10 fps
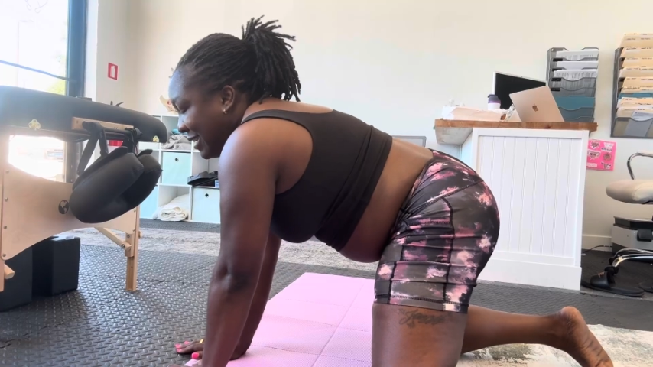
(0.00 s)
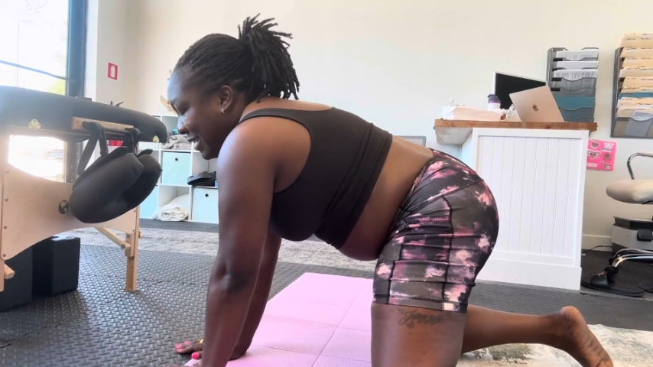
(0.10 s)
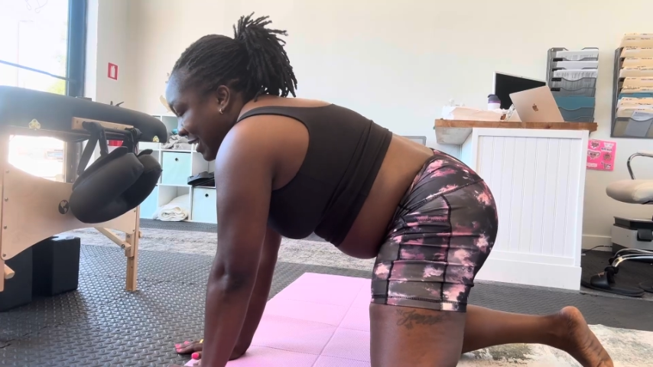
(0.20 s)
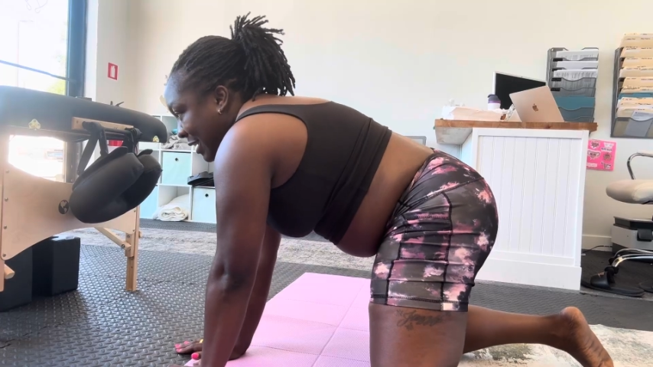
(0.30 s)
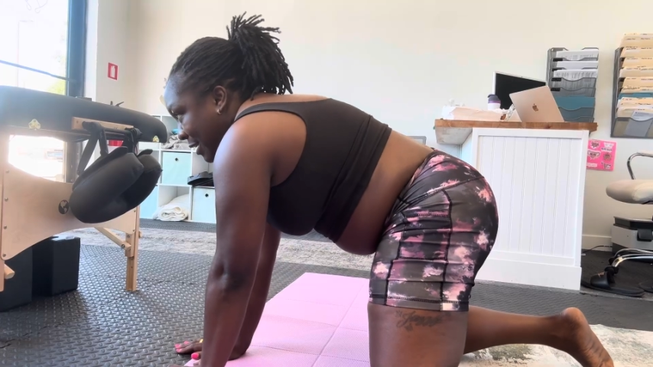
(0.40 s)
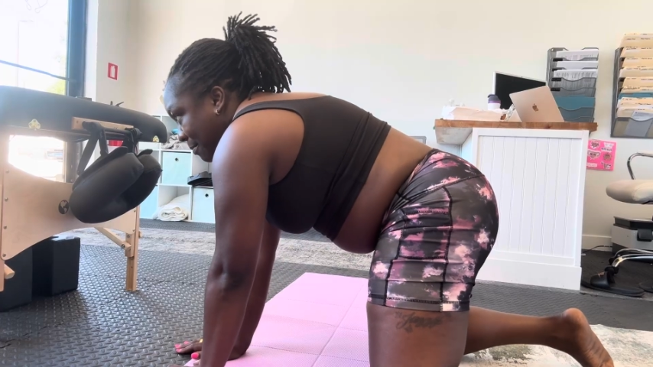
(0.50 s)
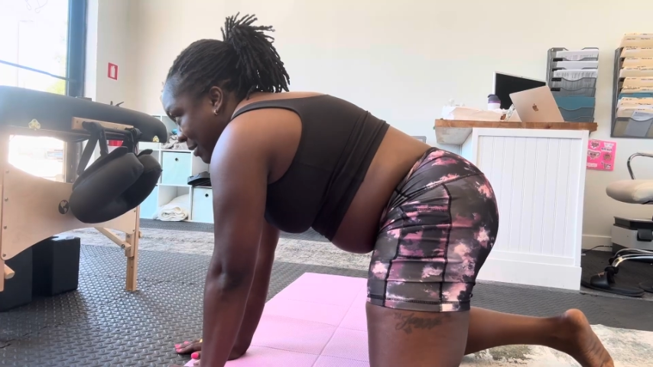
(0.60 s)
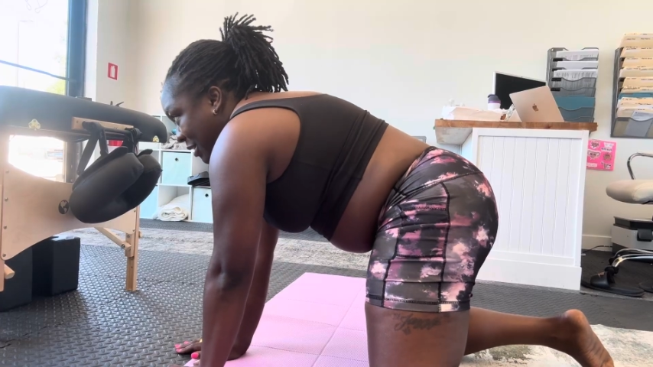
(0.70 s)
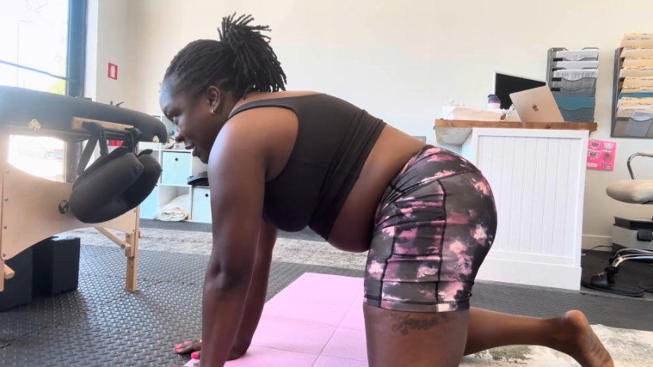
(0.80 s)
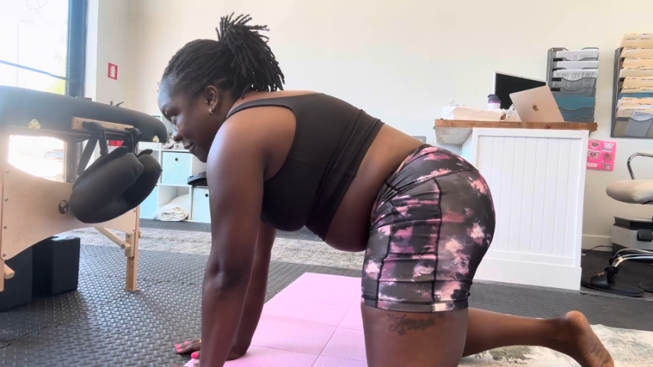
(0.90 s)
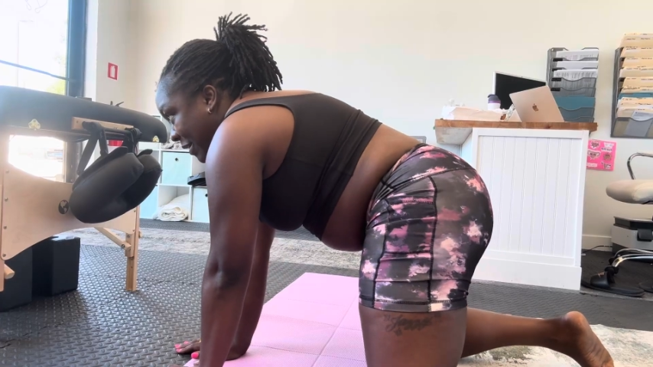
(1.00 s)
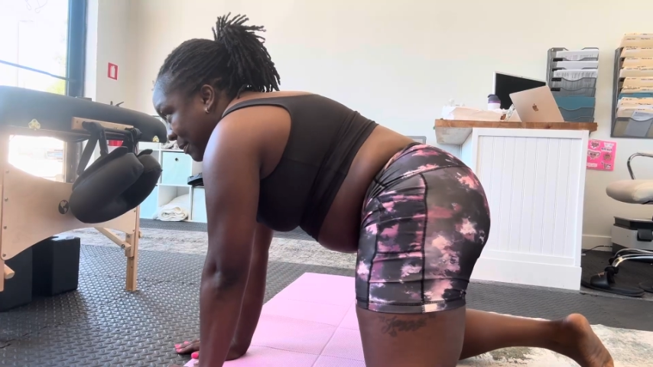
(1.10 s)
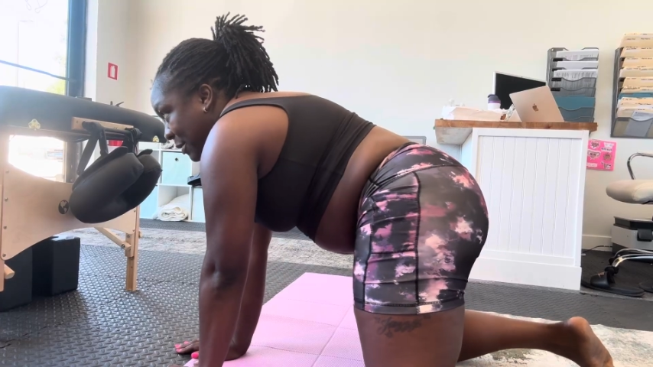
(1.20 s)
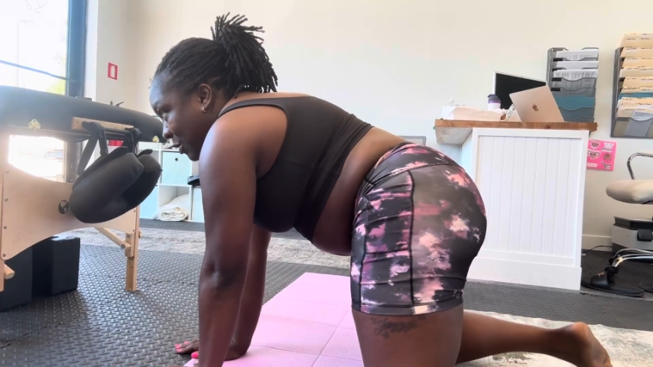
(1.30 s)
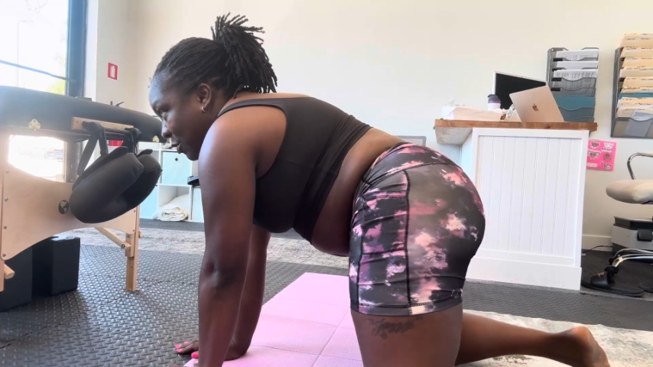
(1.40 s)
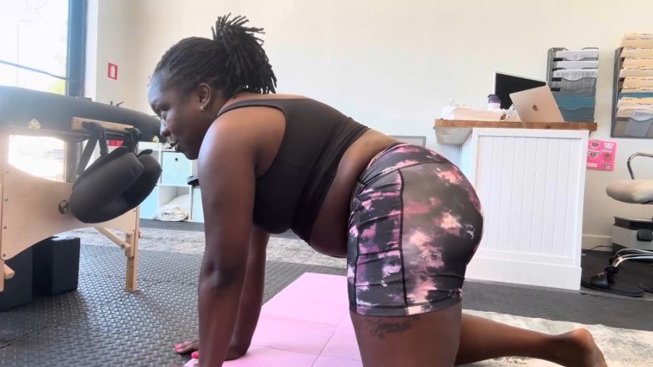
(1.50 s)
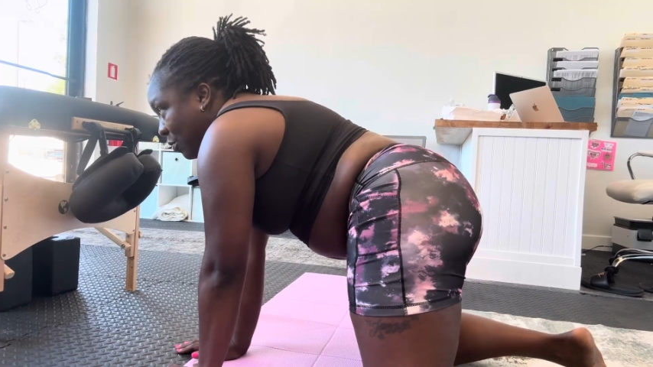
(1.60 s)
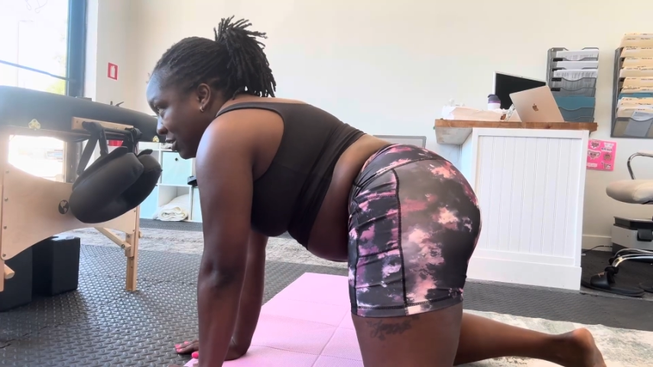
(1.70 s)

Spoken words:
deep enough hip circle.